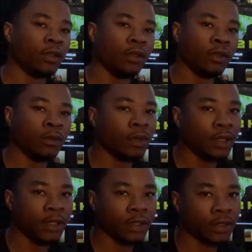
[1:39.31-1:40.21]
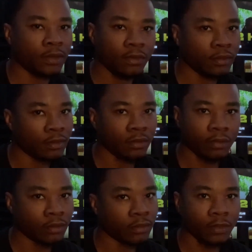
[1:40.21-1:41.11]
You really,
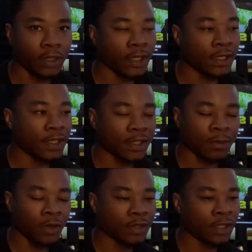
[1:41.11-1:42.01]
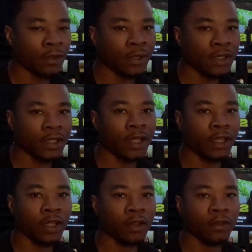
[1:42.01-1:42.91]
it's the most simplest thing
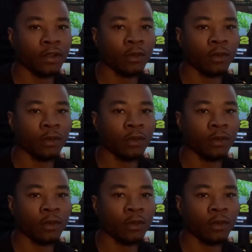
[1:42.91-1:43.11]
ever,